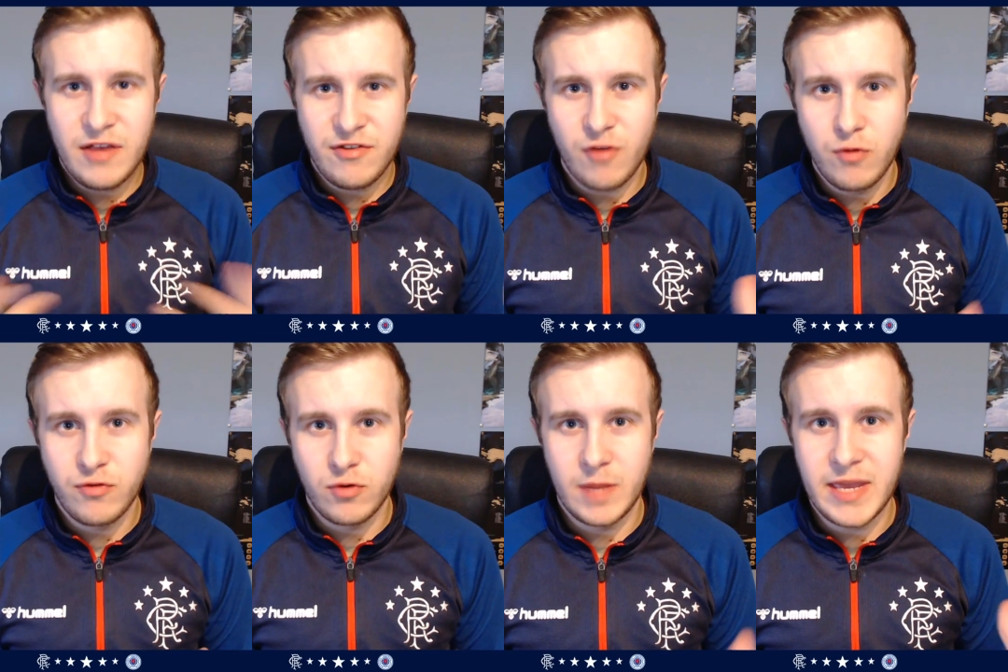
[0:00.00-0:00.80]
This is
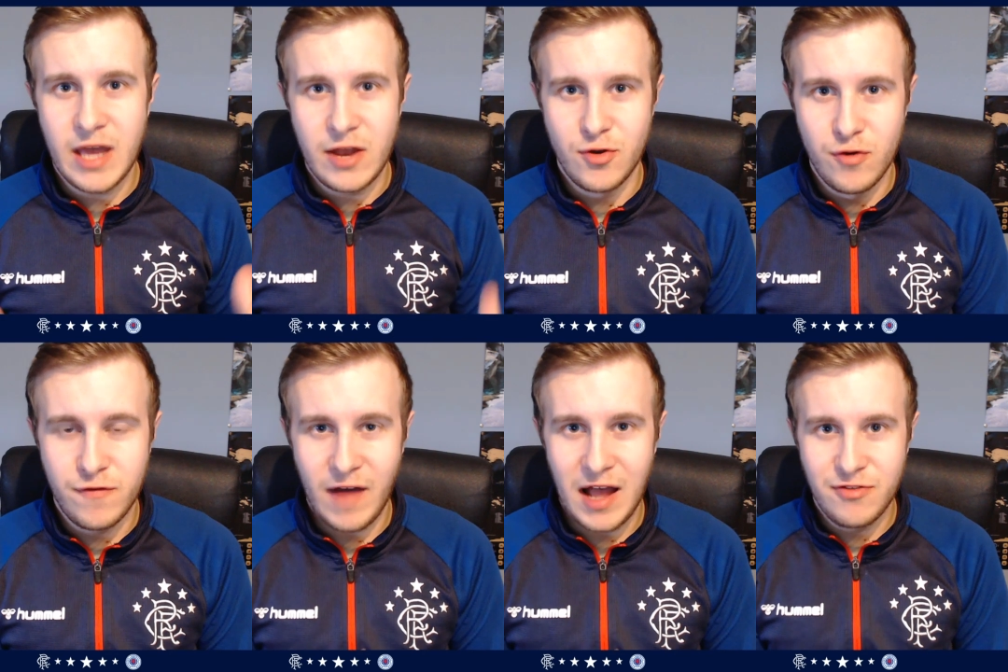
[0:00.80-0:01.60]
also going to be a new
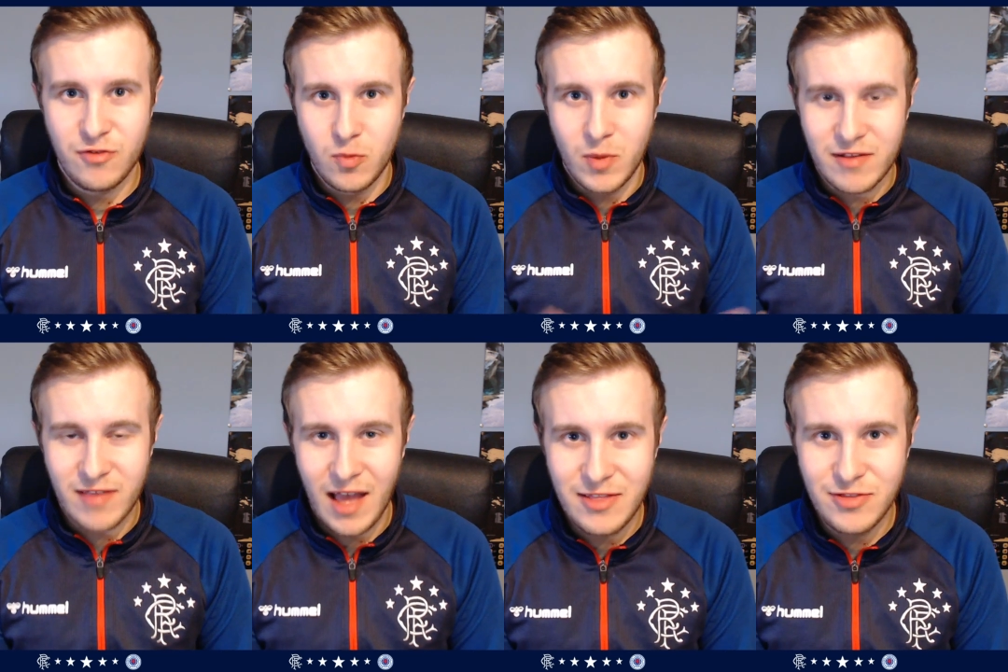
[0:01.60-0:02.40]
fan zone where
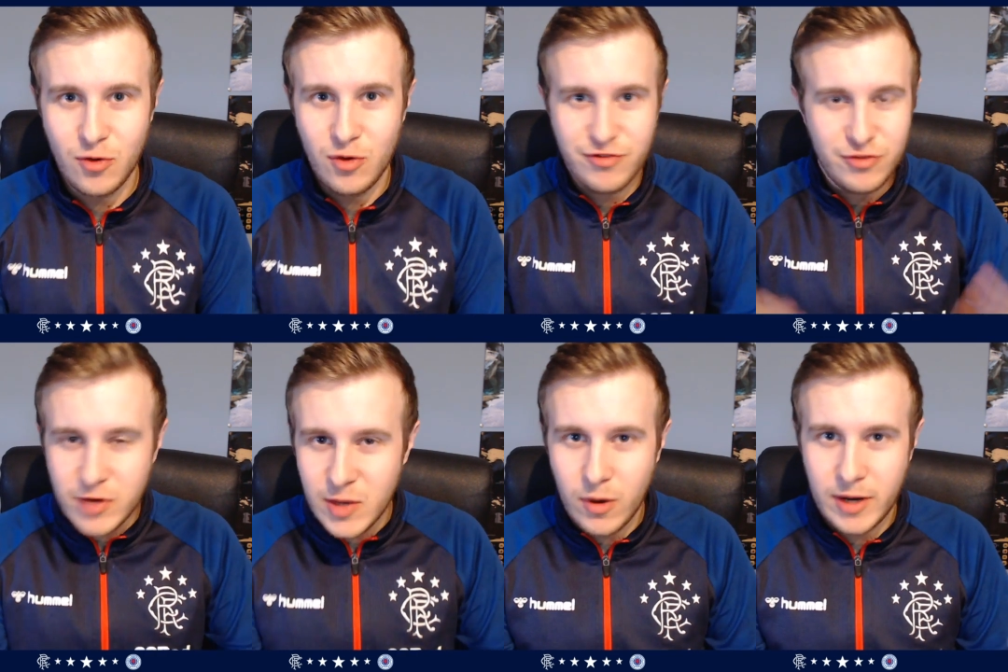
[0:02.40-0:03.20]
it's indoors. You
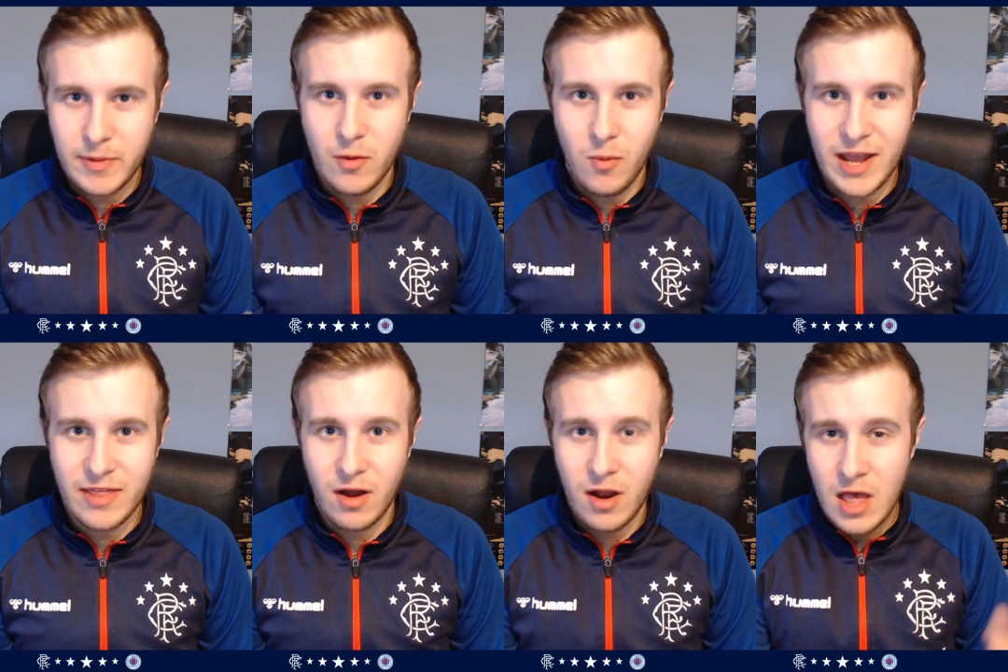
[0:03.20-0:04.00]
don't need to worry about the
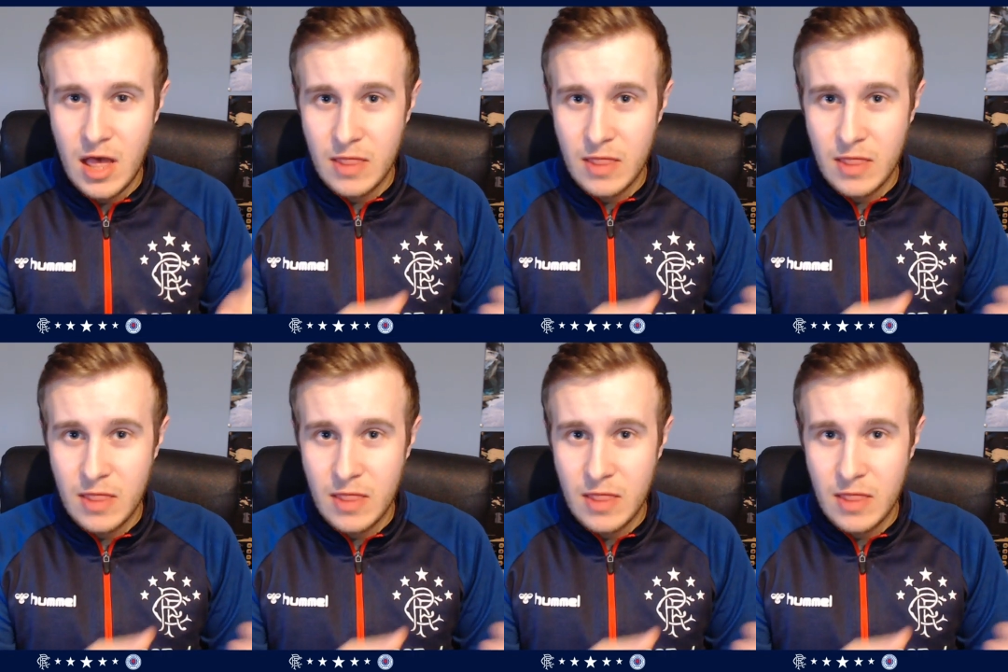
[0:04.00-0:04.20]
weather.